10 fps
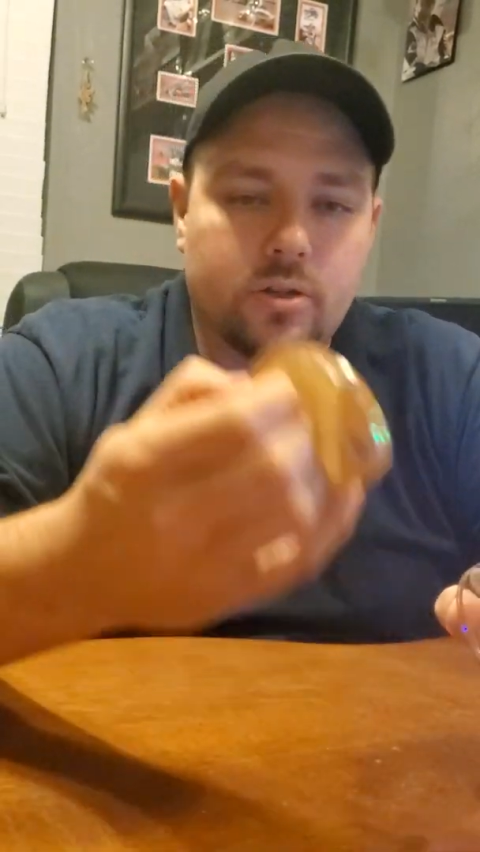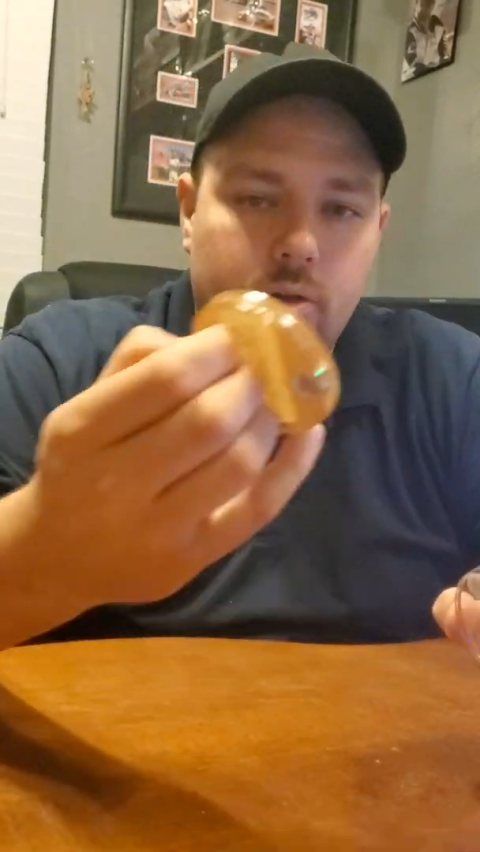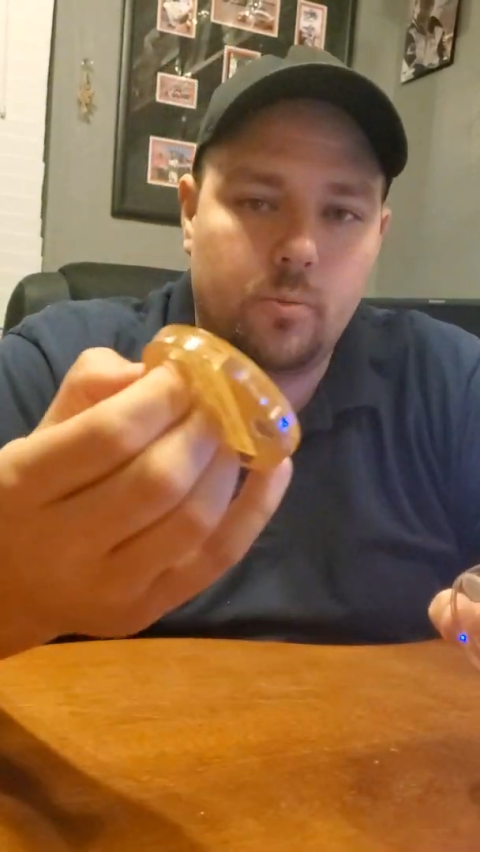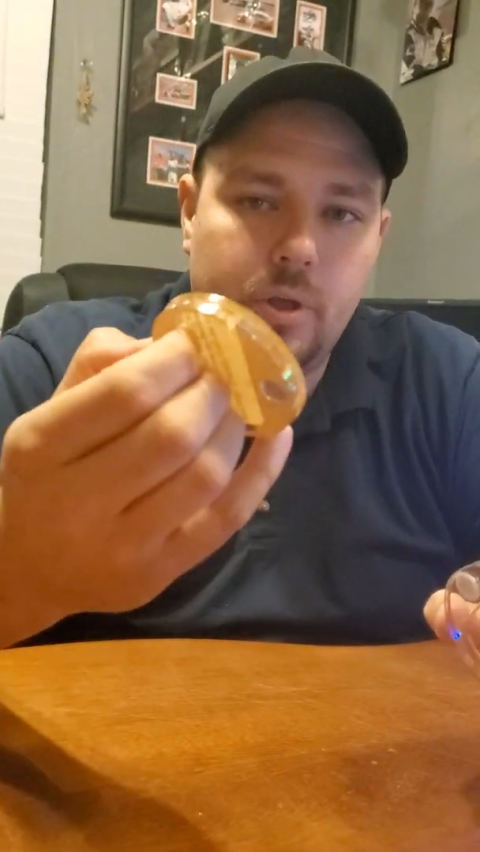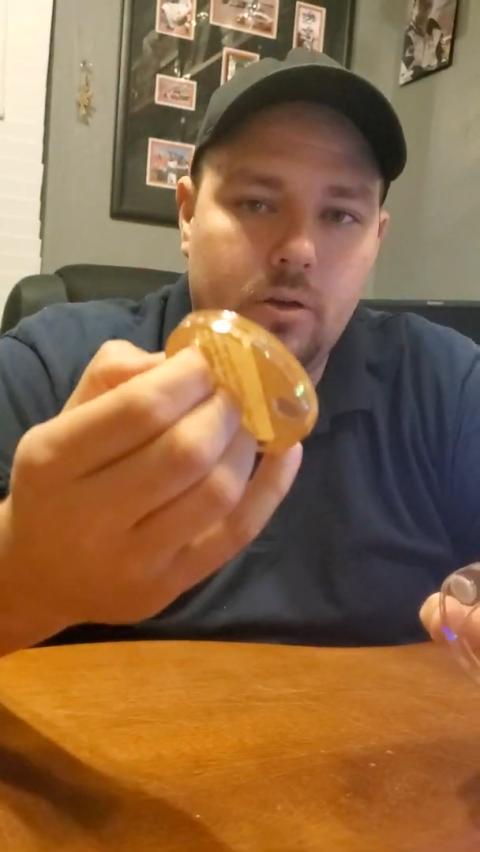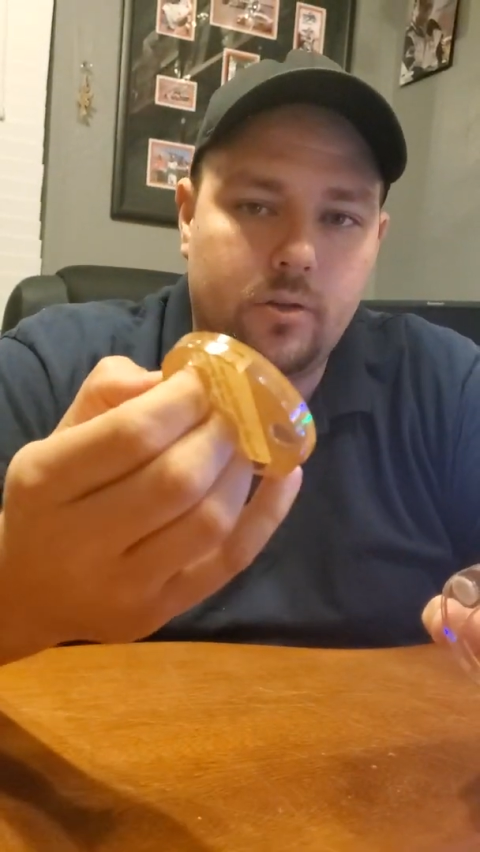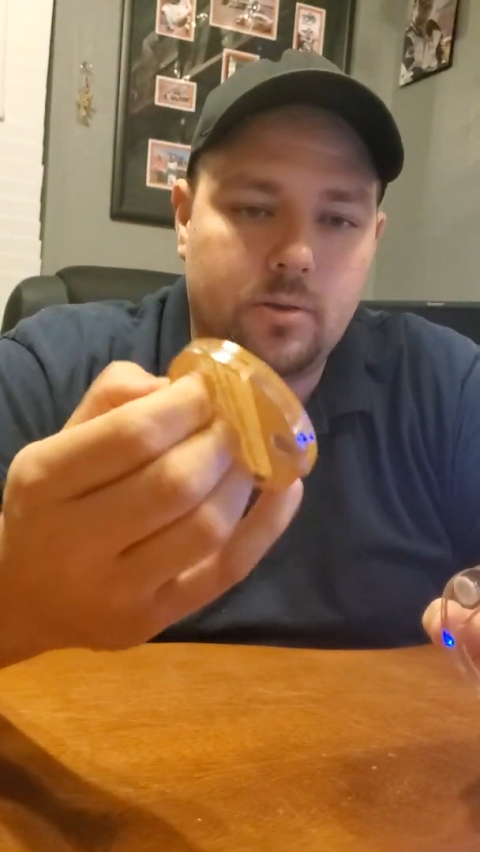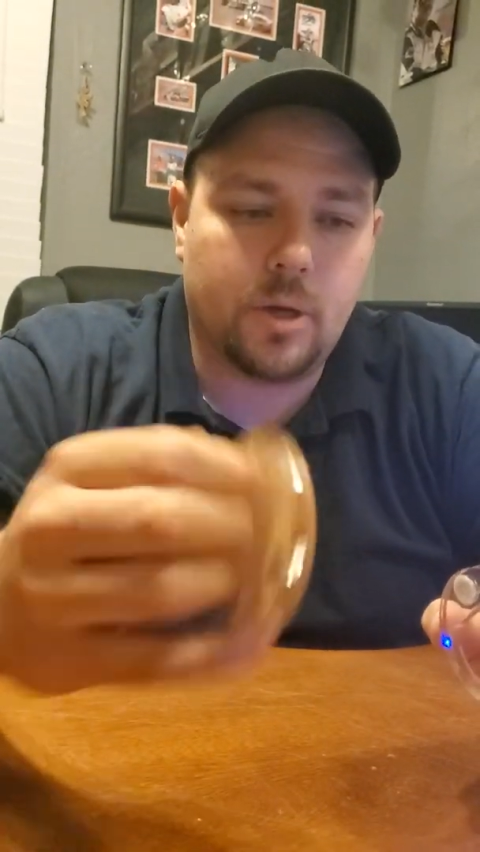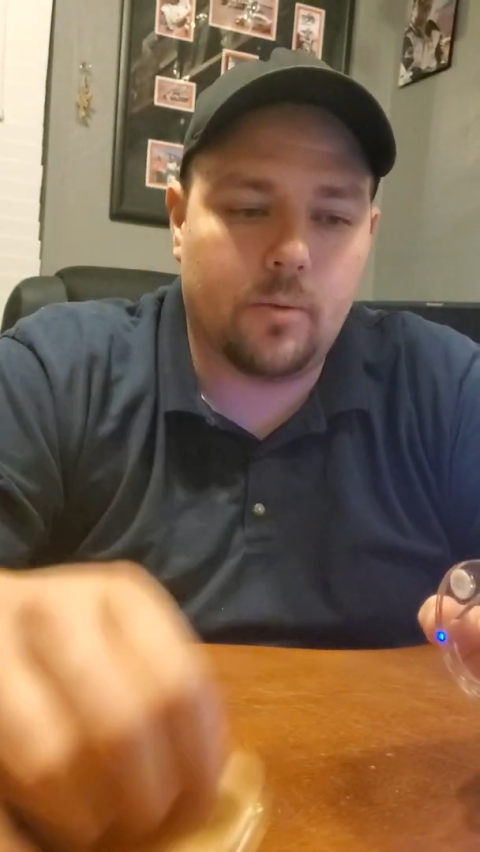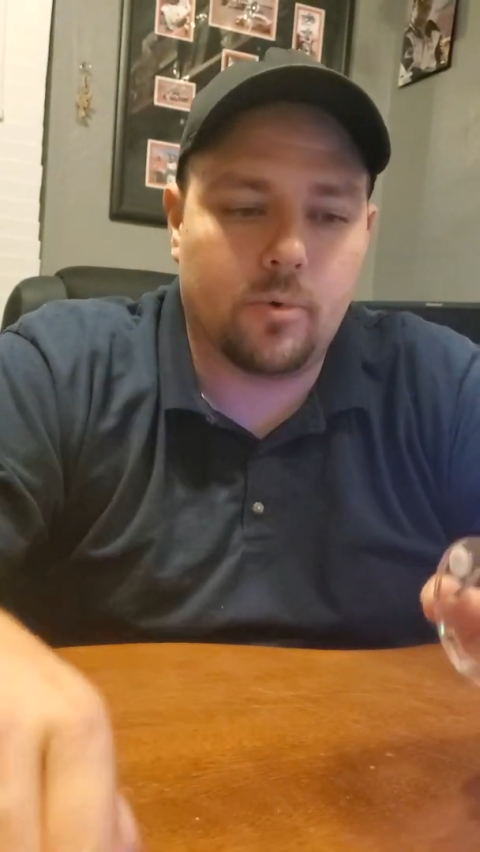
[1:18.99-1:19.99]
So you peel this
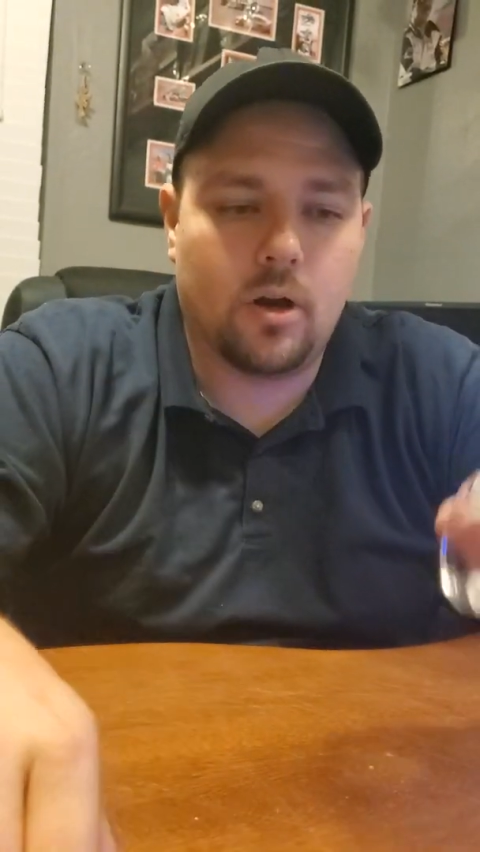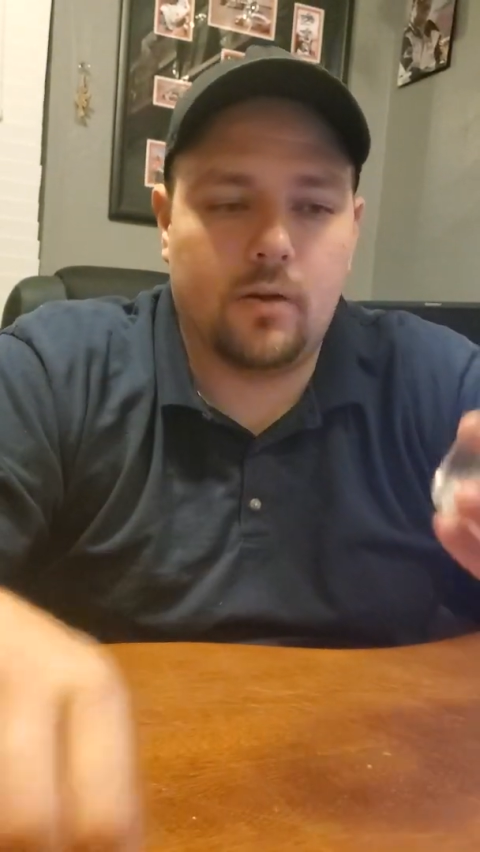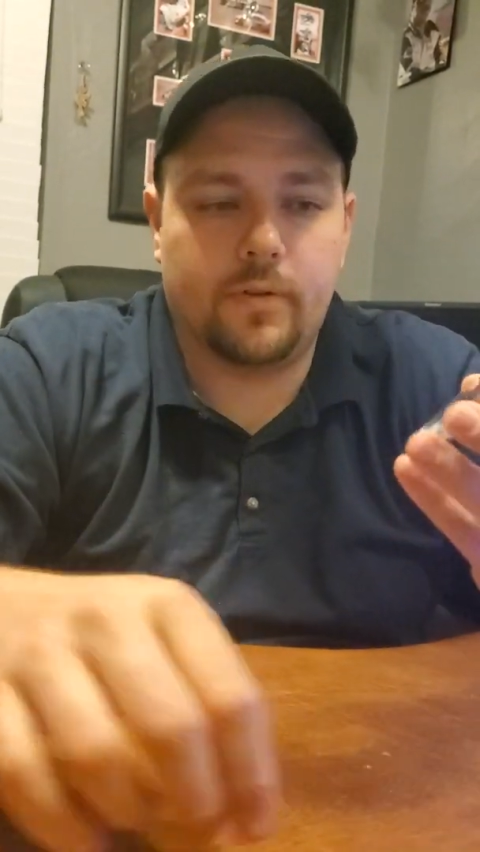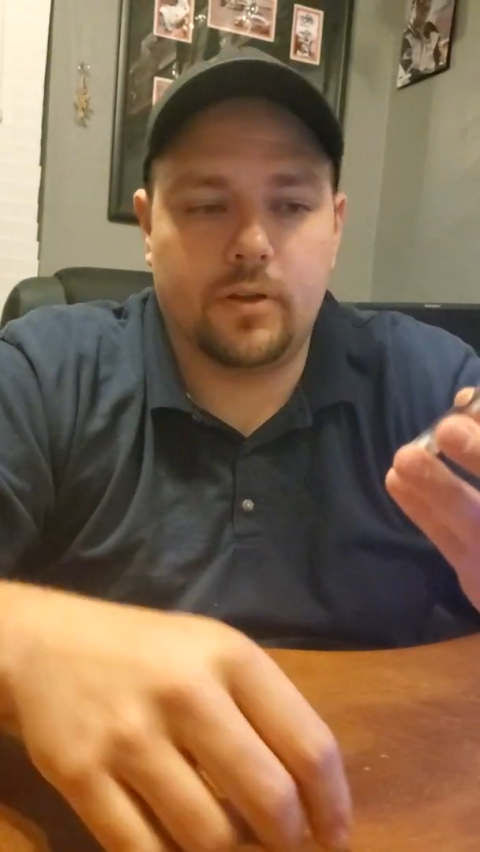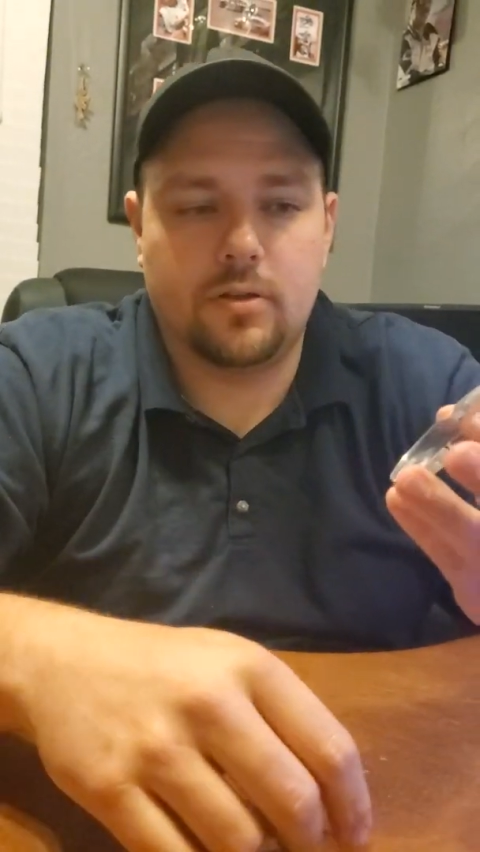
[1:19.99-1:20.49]
paper off and